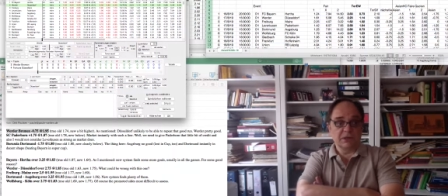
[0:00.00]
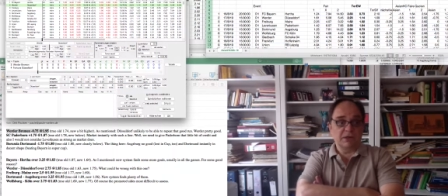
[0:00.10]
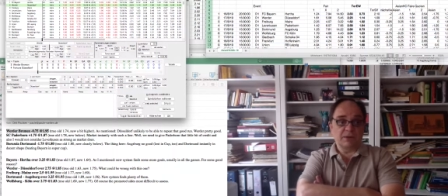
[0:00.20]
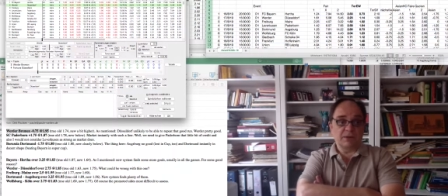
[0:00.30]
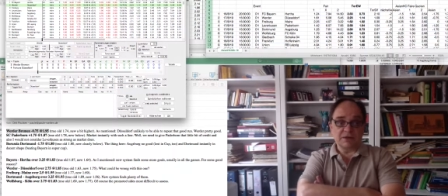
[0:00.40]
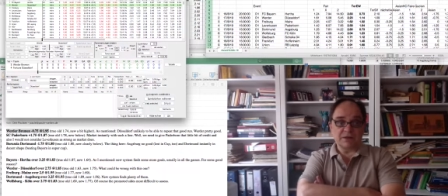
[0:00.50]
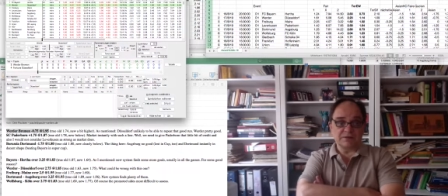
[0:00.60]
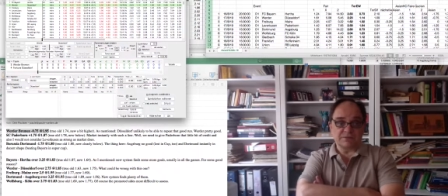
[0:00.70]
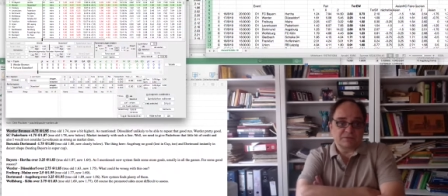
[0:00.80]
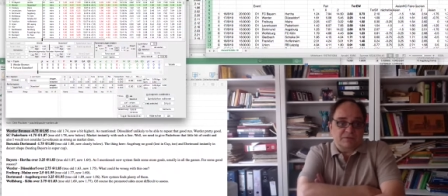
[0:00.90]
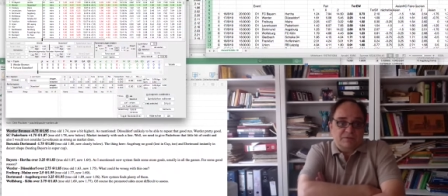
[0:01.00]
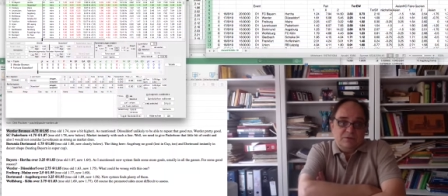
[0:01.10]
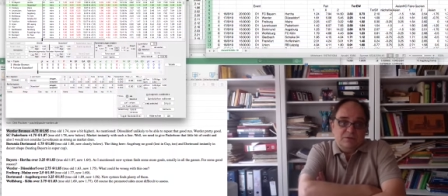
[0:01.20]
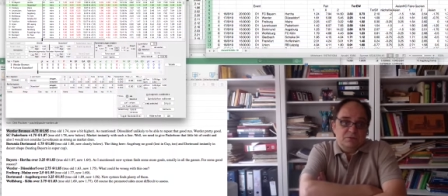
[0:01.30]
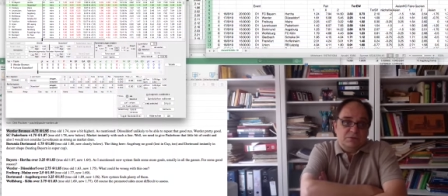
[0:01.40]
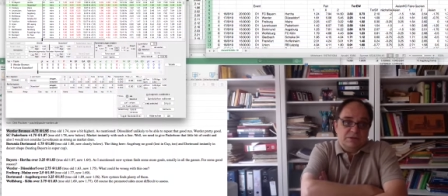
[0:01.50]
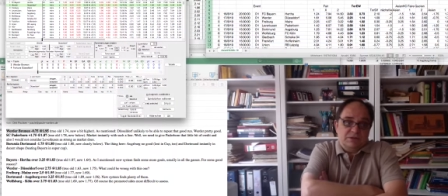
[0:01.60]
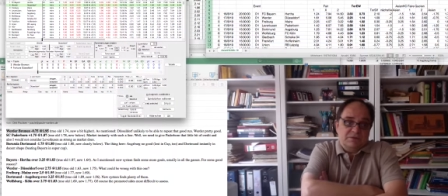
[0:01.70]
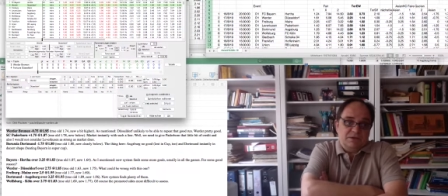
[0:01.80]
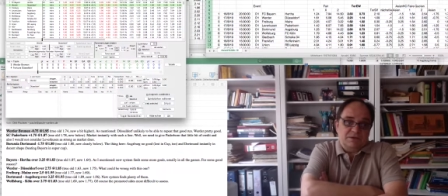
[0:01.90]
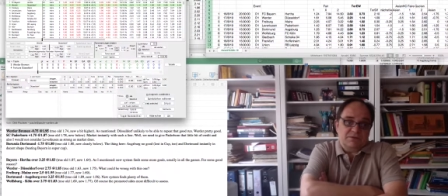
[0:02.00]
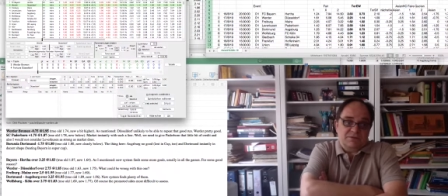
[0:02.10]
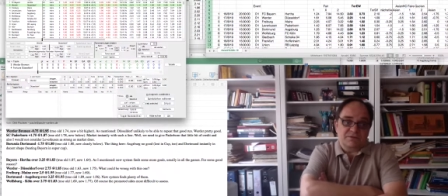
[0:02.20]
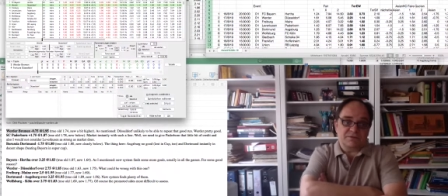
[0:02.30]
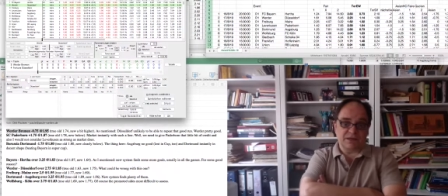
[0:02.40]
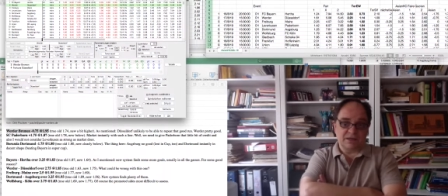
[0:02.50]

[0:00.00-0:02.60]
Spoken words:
Market usually they just say,